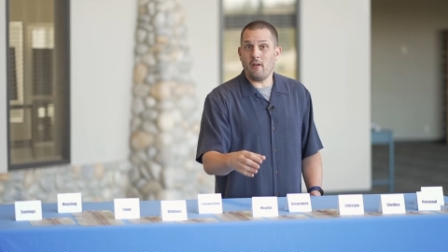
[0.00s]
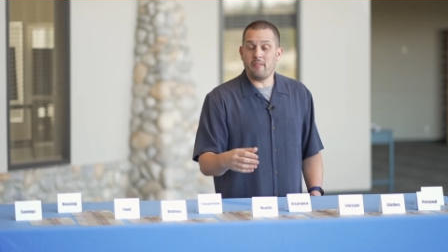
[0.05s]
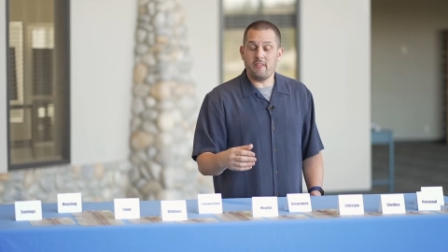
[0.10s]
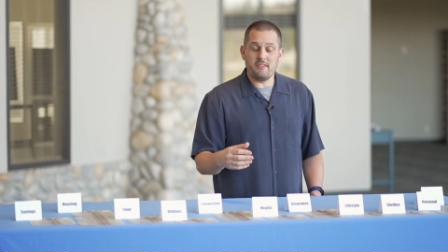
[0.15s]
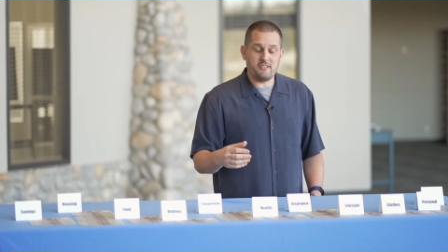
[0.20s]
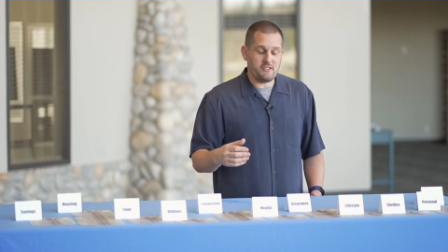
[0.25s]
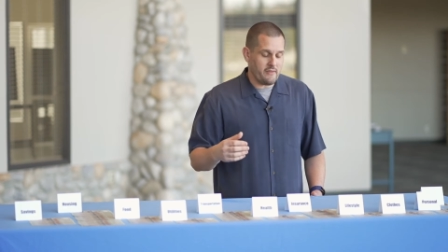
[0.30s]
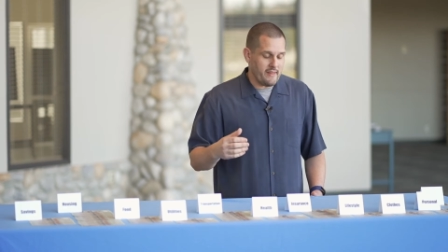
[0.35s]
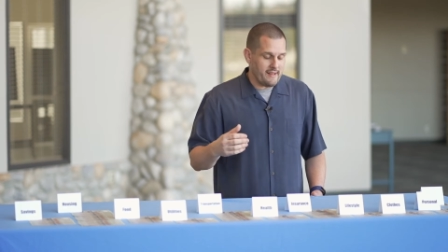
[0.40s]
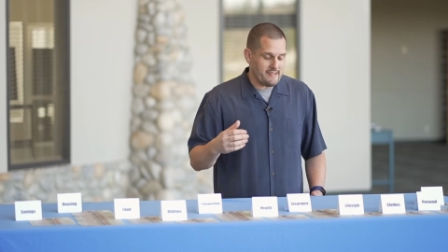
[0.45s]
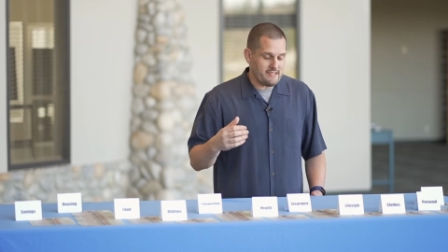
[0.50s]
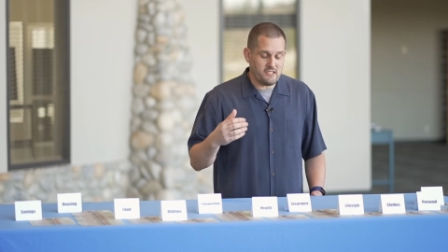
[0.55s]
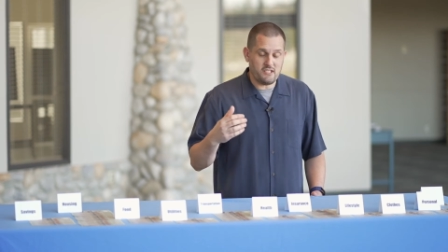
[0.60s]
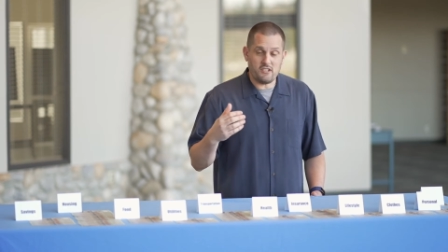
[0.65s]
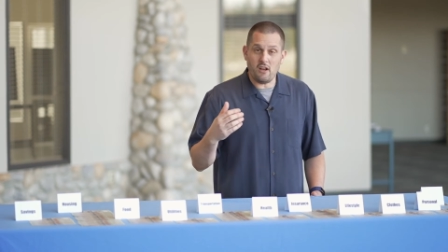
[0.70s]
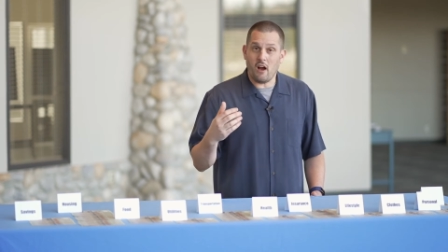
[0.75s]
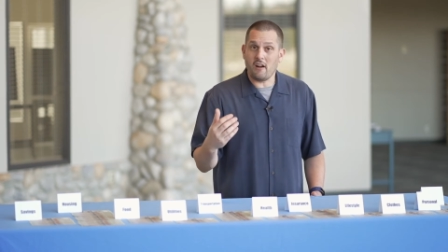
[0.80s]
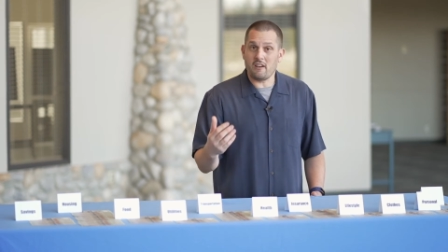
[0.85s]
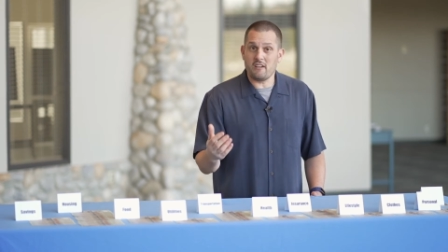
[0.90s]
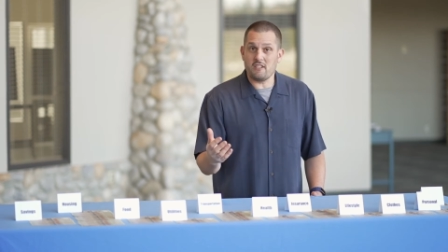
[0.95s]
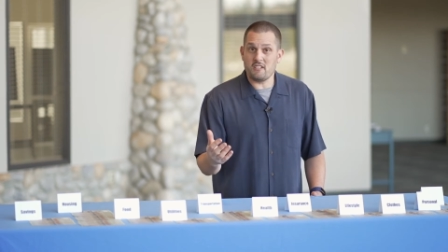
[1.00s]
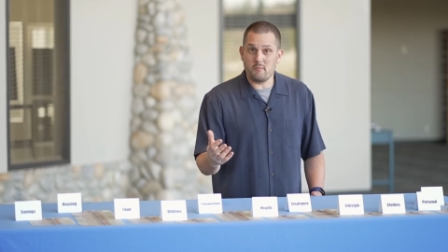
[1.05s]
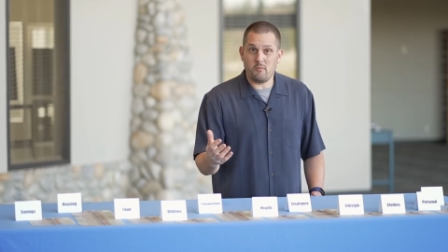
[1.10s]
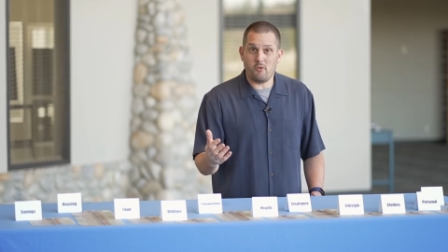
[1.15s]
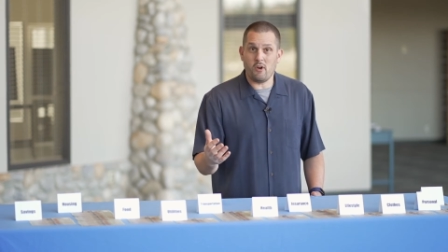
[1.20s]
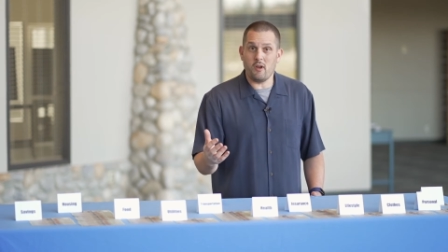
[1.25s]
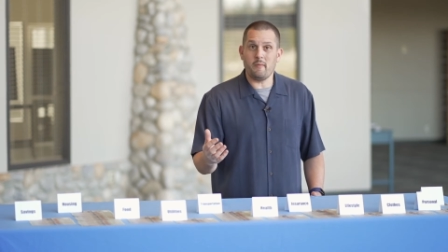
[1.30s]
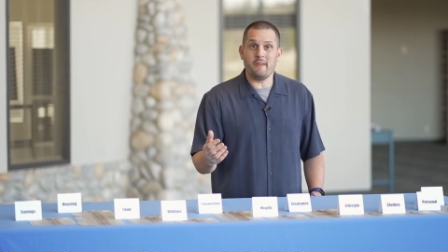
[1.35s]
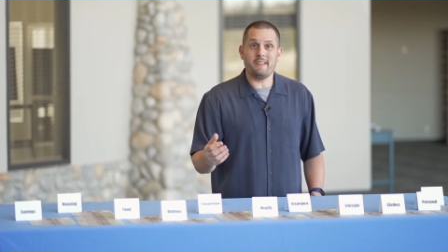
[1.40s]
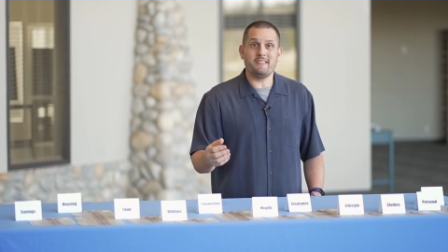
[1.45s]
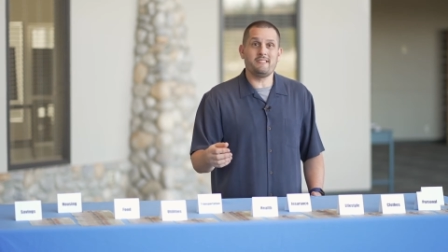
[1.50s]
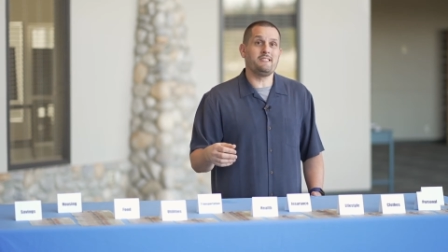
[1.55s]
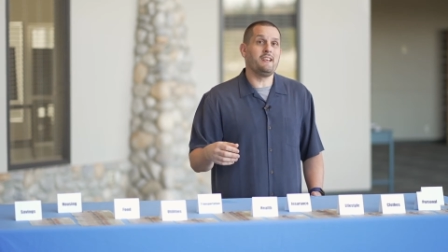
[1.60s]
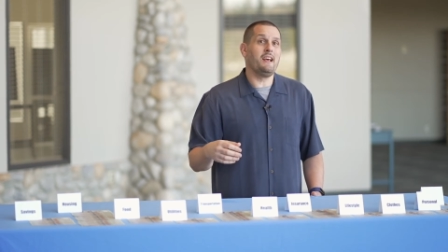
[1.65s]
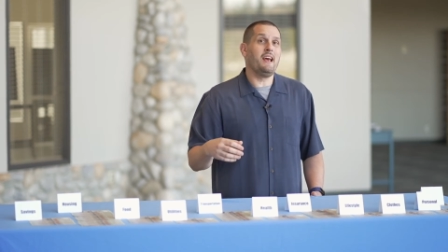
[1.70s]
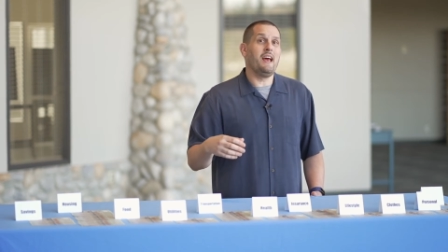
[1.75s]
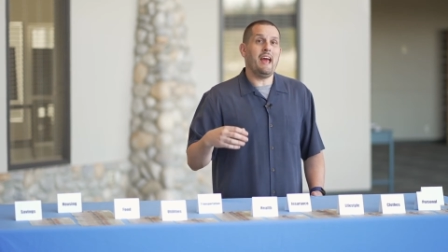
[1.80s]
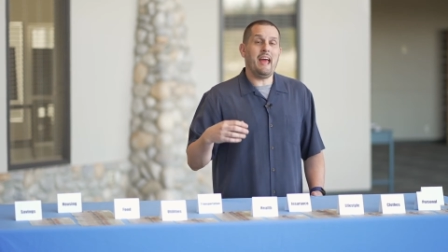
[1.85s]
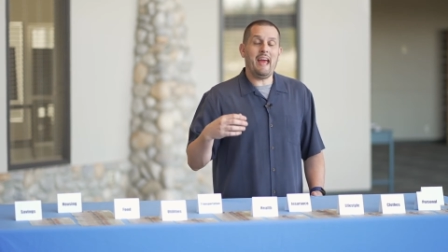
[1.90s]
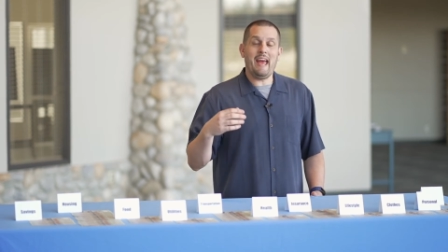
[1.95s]
and so that's doctor's appointments
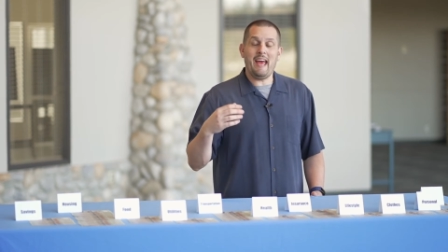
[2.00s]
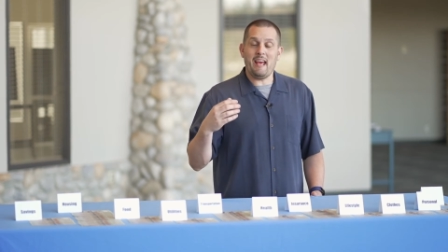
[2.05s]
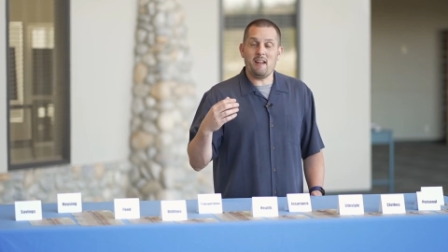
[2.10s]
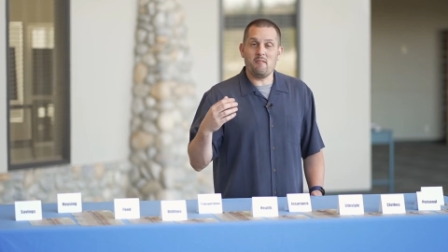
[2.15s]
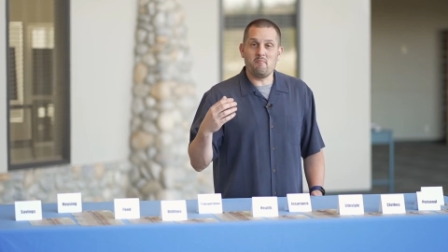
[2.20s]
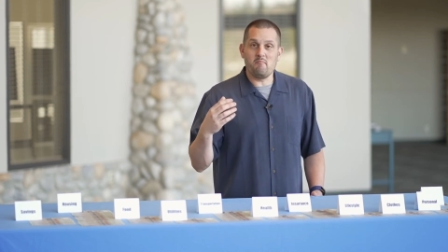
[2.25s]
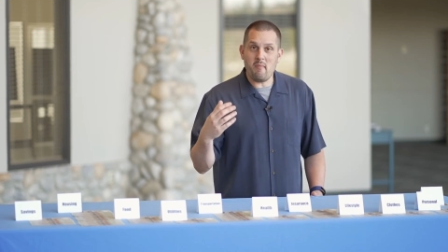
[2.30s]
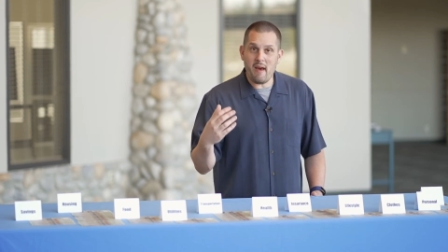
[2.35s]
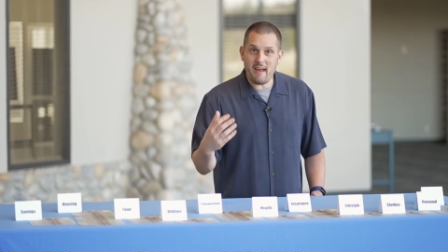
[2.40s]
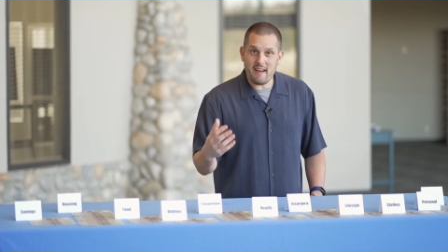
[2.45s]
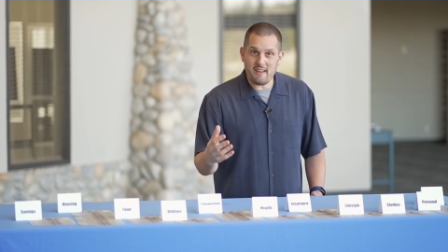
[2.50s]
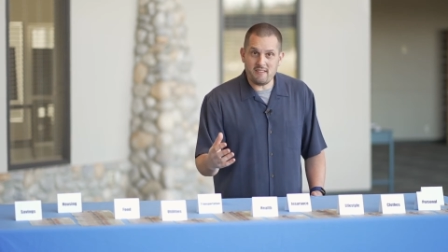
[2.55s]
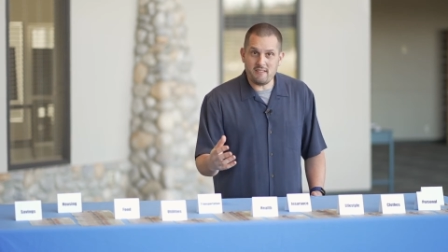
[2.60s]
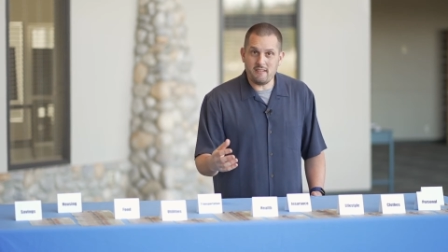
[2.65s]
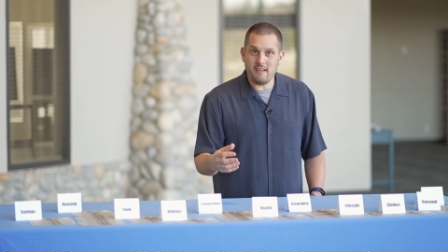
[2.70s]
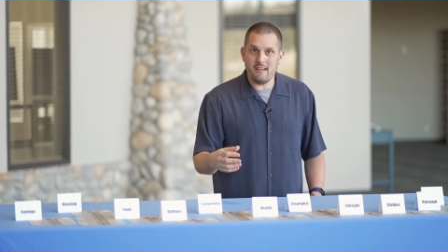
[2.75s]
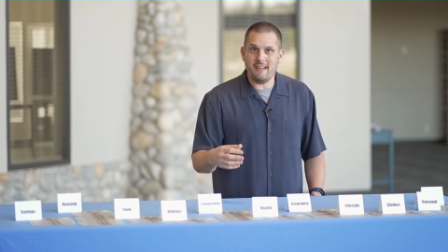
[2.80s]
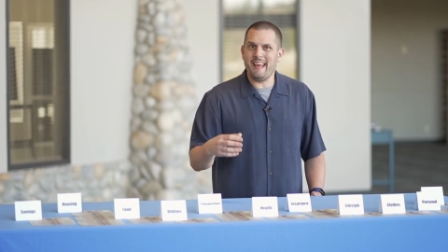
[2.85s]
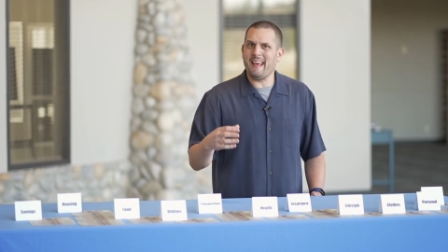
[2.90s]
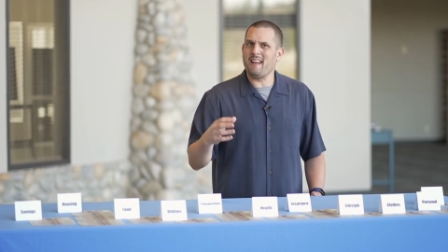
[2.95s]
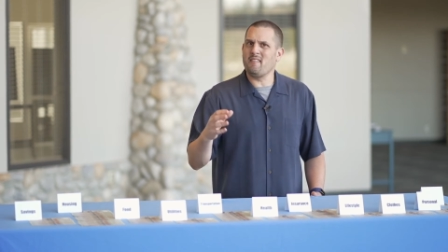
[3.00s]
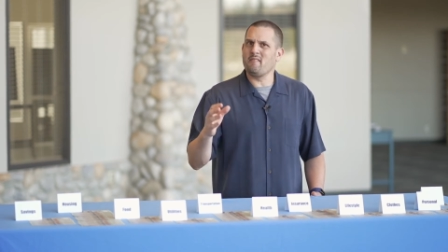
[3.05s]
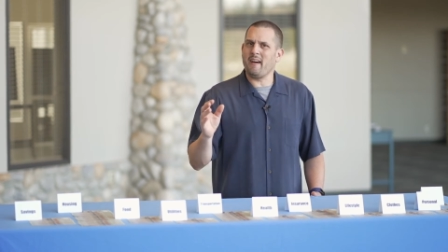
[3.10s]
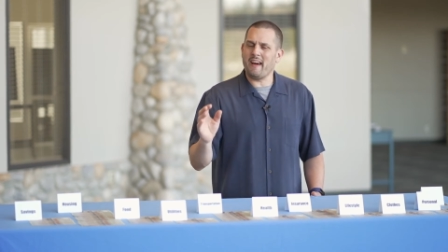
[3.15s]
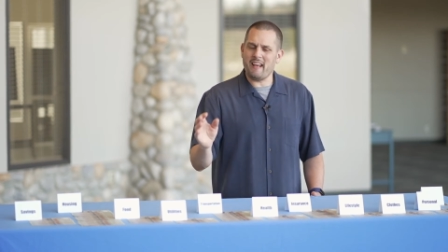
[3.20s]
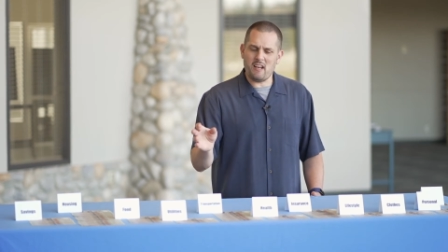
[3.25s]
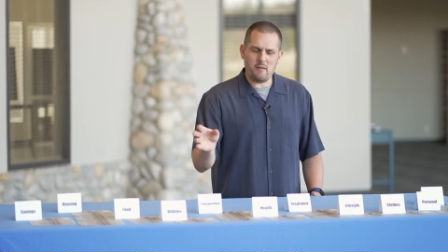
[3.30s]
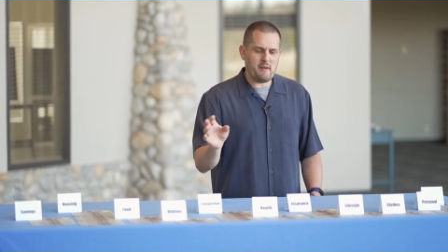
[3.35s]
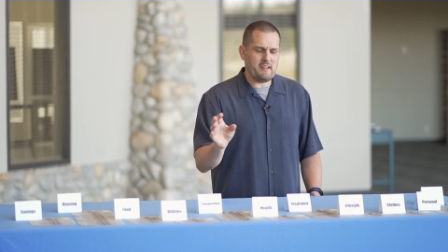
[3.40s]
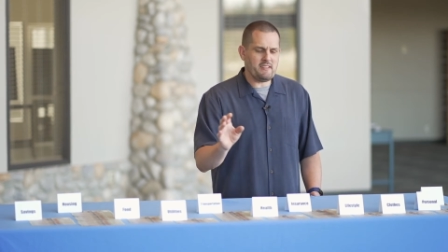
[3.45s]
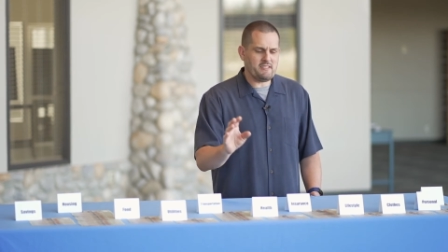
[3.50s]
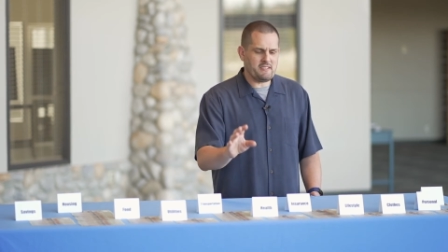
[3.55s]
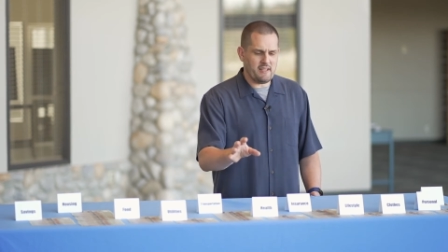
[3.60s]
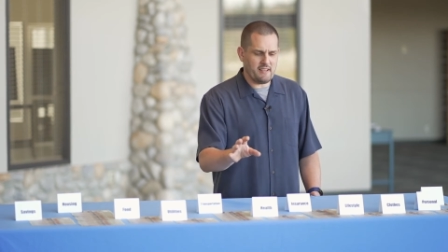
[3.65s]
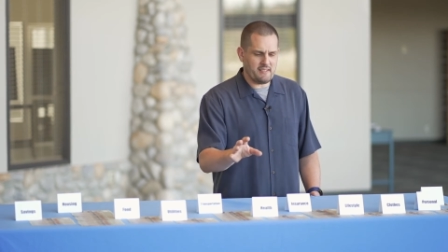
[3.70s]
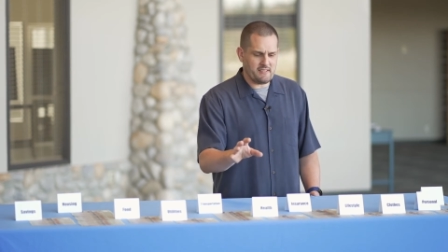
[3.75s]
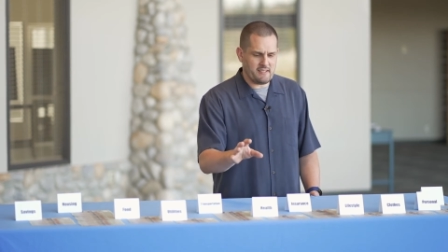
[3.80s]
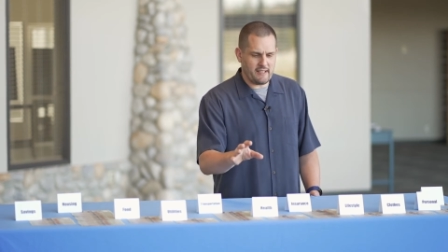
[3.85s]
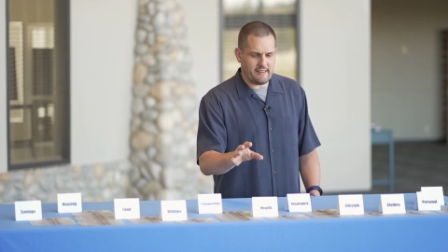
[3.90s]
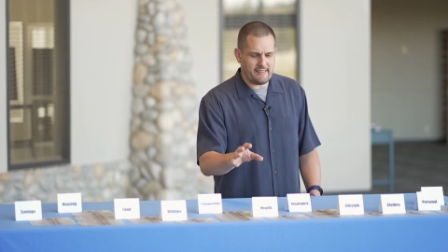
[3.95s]
and medicine and vitamins,
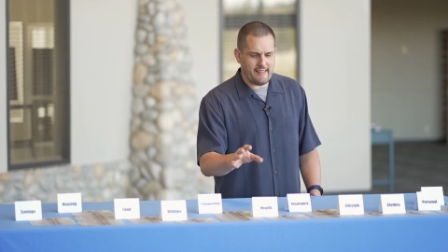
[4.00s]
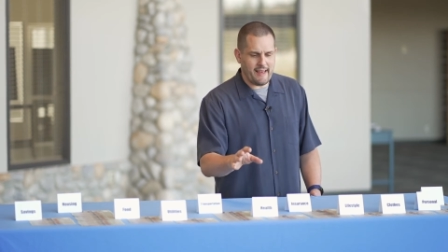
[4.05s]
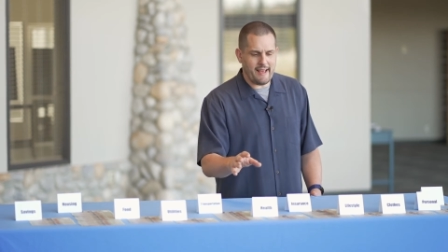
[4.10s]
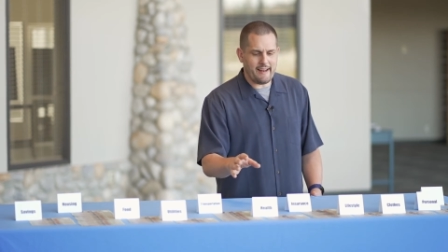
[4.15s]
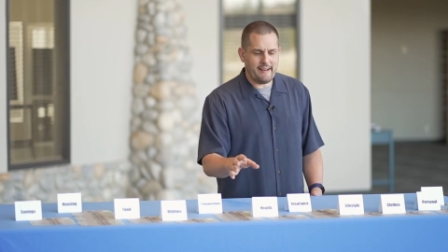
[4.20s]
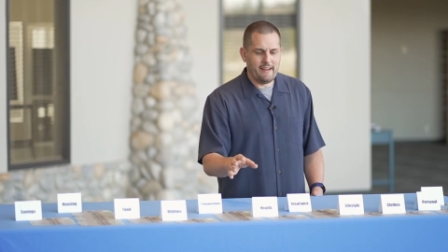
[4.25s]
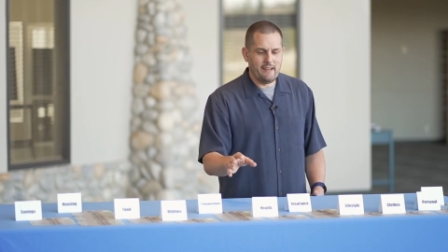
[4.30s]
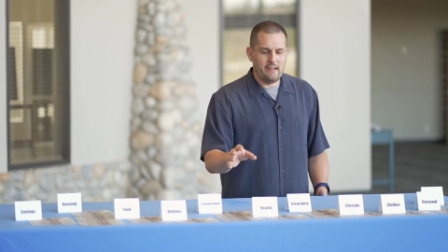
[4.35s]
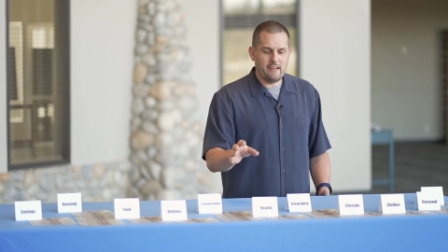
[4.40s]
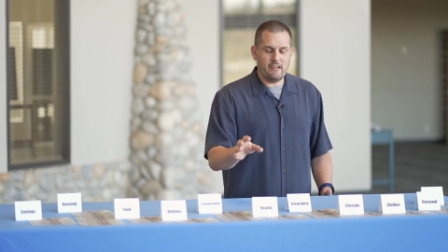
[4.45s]
things like that.